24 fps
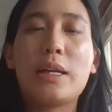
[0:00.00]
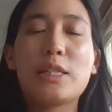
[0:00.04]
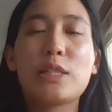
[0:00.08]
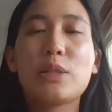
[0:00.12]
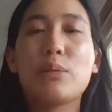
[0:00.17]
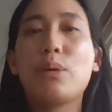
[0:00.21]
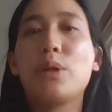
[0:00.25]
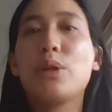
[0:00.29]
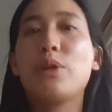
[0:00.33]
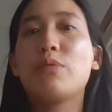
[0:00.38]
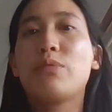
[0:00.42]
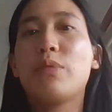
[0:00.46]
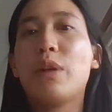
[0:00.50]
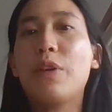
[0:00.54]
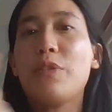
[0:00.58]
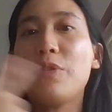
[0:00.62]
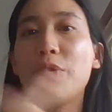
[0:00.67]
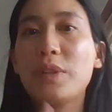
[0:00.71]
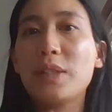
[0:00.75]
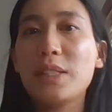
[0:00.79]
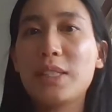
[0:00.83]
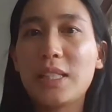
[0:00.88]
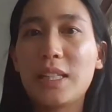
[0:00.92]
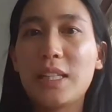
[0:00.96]
So when you
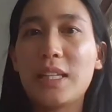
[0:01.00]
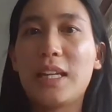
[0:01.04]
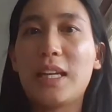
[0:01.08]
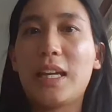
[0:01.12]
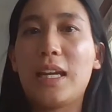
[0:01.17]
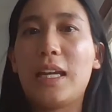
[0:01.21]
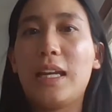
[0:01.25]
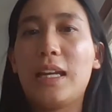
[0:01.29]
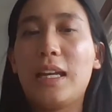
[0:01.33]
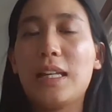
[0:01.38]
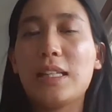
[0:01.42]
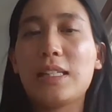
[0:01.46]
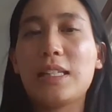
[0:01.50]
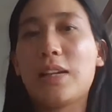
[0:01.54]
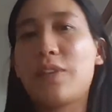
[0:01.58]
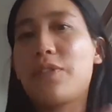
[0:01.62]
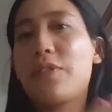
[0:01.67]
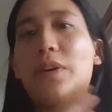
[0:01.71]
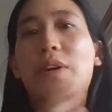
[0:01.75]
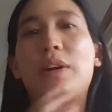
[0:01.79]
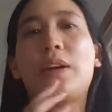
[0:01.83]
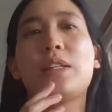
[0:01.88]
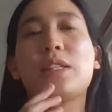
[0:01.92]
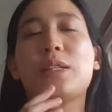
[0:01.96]
reference it again, it's like
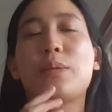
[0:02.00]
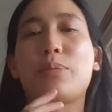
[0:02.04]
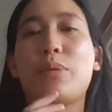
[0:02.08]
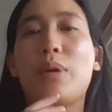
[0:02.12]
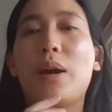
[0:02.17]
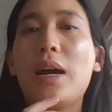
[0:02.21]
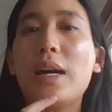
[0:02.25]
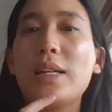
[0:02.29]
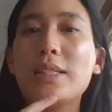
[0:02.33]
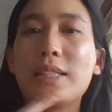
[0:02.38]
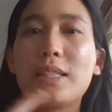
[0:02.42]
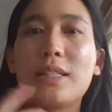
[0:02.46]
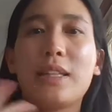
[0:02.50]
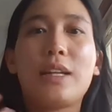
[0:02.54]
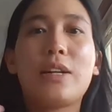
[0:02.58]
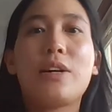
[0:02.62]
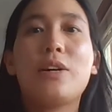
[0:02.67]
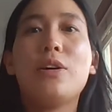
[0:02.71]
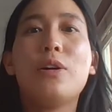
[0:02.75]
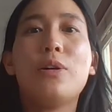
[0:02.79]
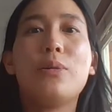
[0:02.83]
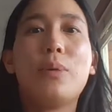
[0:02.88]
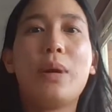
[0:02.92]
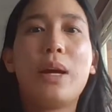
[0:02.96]
very surprising, like,
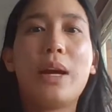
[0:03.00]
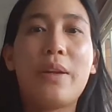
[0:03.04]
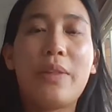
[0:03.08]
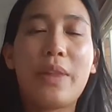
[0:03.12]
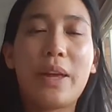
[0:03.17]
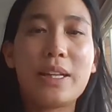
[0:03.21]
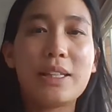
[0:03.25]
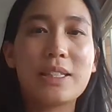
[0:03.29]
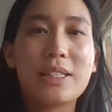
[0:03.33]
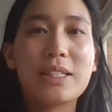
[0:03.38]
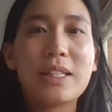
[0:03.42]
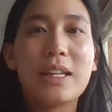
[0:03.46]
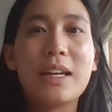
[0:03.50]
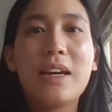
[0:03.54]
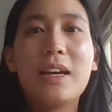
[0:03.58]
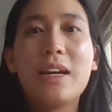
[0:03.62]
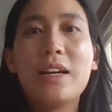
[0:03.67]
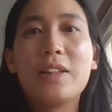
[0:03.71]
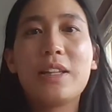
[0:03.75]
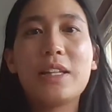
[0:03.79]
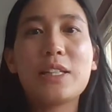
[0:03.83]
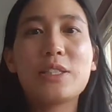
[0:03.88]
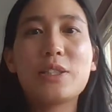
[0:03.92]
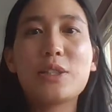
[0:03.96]
oh wow, that's
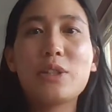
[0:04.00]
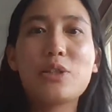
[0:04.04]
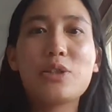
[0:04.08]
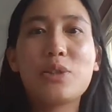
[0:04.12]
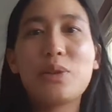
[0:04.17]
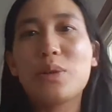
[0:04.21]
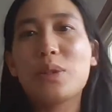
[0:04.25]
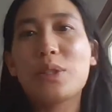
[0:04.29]
so true.